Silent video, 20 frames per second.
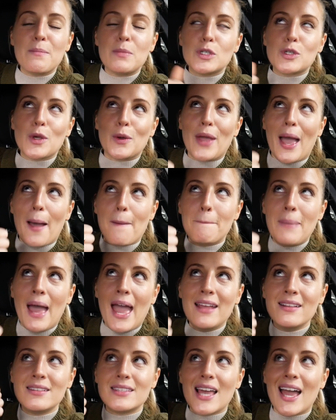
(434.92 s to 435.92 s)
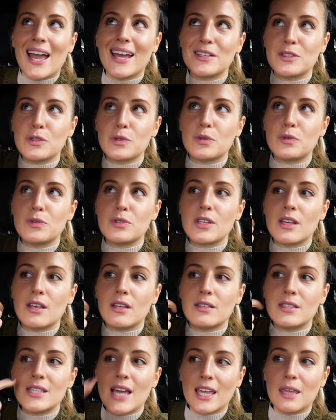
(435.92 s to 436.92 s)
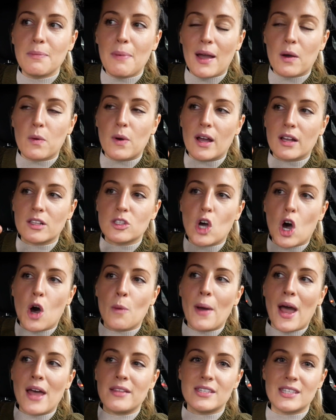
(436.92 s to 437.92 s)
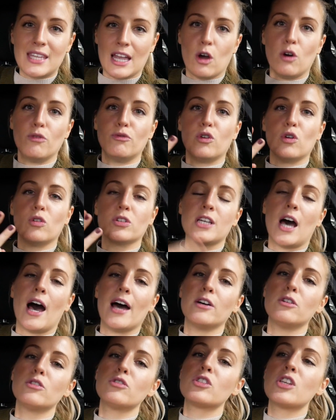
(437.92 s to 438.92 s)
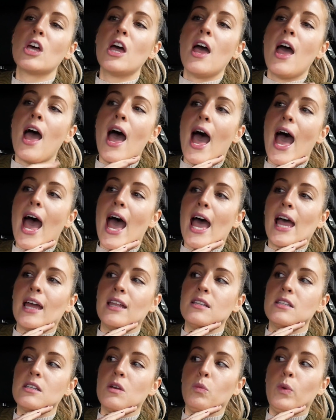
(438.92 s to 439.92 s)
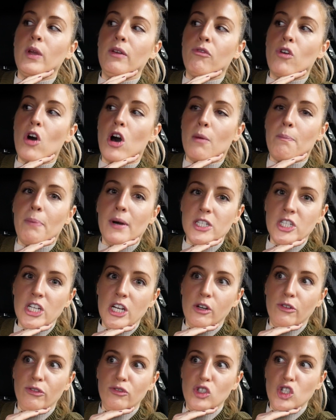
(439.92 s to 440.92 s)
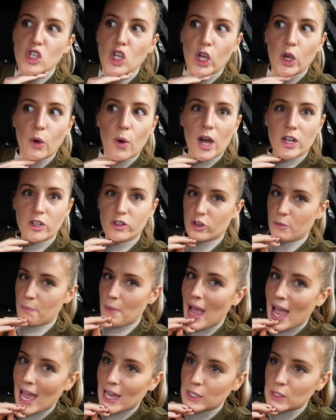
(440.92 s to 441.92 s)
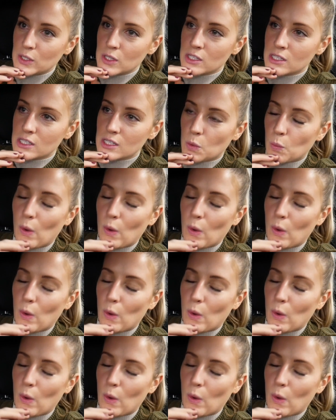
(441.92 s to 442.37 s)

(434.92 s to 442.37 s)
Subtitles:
So yeah, paint, handles, tacky back worktop and stick on floor tiles, and we've got a budget of £200.